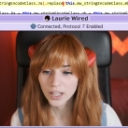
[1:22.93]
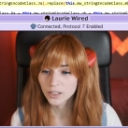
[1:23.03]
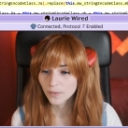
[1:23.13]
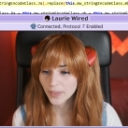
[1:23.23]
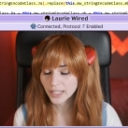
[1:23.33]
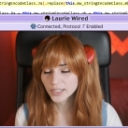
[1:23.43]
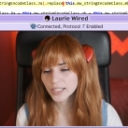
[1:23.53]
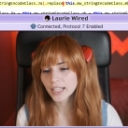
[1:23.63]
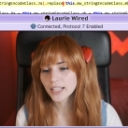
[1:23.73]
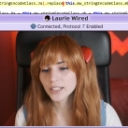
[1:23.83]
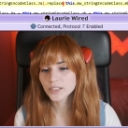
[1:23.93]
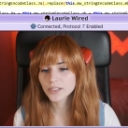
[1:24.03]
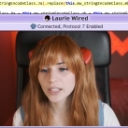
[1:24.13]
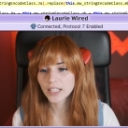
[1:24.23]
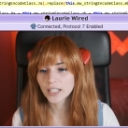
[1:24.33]
This is
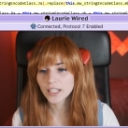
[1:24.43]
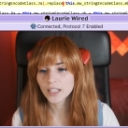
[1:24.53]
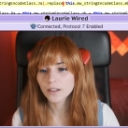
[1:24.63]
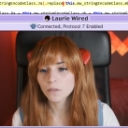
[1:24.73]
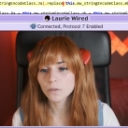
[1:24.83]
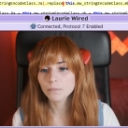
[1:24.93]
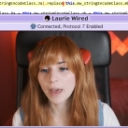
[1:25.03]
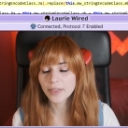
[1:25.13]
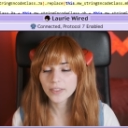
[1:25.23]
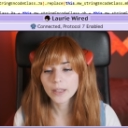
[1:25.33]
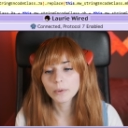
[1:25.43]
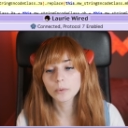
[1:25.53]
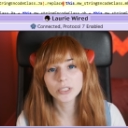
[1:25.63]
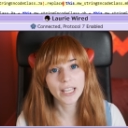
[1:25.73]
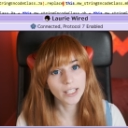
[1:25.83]
the method that we
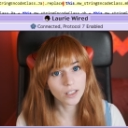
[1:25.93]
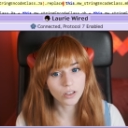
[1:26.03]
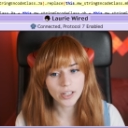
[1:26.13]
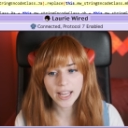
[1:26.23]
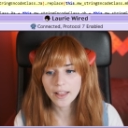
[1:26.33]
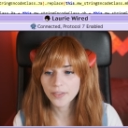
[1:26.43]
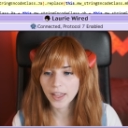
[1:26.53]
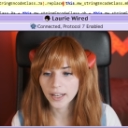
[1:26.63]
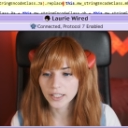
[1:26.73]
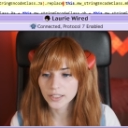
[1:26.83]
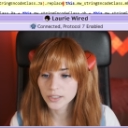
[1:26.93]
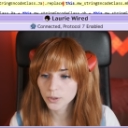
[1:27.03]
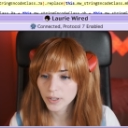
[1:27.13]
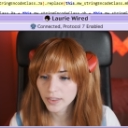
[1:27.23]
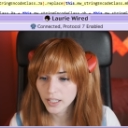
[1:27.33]
were taking a look at that is
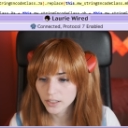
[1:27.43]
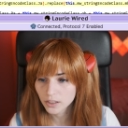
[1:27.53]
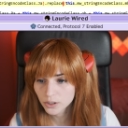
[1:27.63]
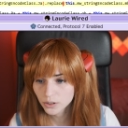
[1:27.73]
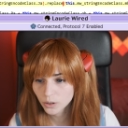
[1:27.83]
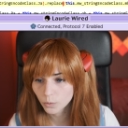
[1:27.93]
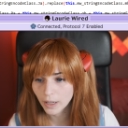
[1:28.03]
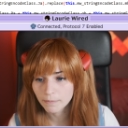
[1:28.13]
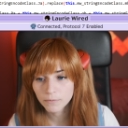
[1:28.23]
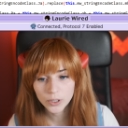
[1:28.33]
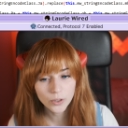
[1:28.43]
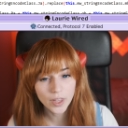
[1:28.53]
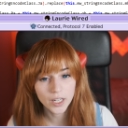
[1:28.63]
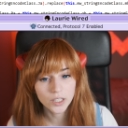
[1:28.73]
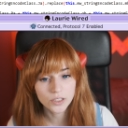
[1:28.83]
doing the additional web view
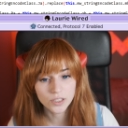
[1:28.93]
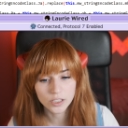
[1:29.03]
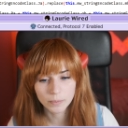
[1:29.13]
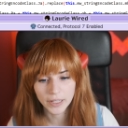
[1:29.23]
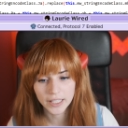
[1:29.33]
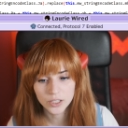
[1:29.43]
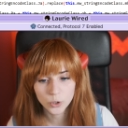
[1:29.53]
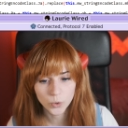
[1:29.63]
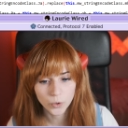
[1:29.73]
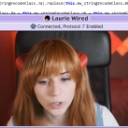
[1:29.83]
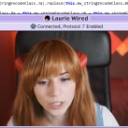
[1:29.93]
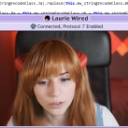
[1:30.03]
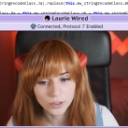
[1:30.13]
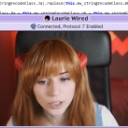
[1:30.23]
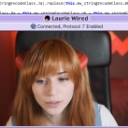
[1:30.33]
that is displayed to the
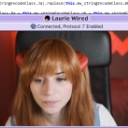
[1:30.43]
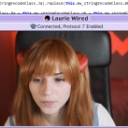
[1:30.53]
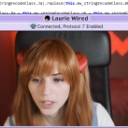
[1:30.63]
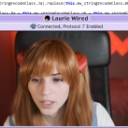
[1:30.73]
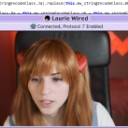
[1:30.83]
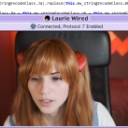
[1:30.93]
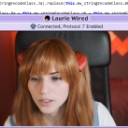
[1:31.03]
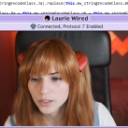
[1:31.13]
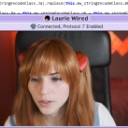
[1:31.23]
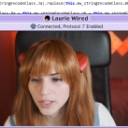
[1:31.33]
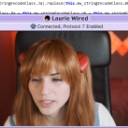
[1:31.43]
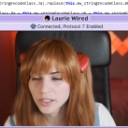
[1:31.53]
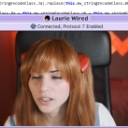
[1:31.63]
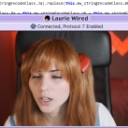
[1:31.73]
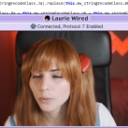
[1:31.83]
user. So this is
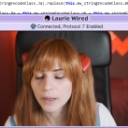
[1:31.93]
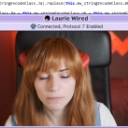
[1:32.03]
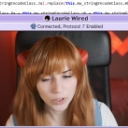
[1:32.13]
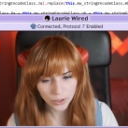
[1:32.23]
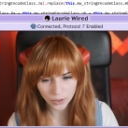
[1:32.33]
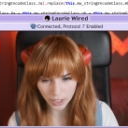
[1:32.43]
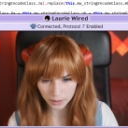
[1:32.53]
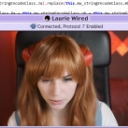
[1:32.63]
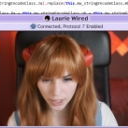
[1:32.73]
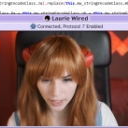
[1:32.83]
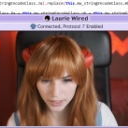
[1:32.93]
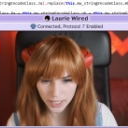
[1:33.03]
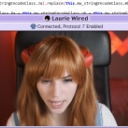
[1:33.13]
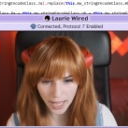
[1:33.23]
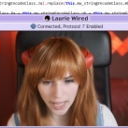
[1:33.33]
our web view
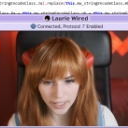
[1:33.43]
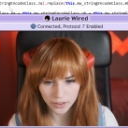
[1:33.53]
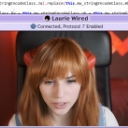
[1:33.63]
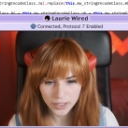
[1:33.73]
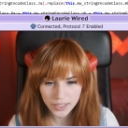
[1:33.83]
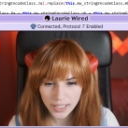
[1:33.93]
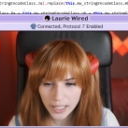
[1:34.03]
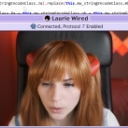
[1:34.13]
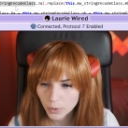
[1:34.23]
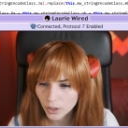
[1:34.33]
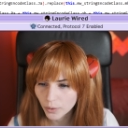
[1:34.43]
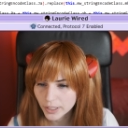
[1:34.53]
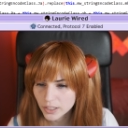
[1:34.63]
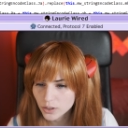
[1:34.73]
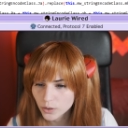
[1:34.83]
object, and it looks like we're
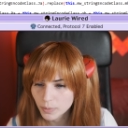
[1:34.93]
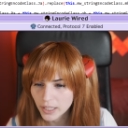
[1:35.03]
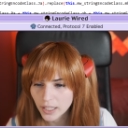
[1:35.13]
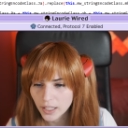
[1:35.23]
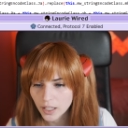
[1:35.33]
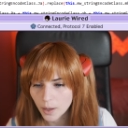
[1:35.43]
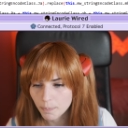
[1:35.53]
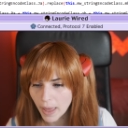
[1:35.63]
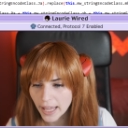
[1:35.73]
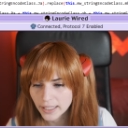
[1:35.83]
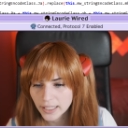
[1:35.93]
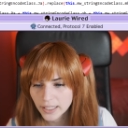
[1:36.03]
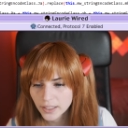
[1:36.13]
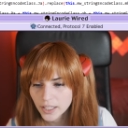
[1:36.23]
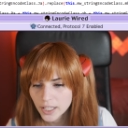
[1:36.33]
going to be appending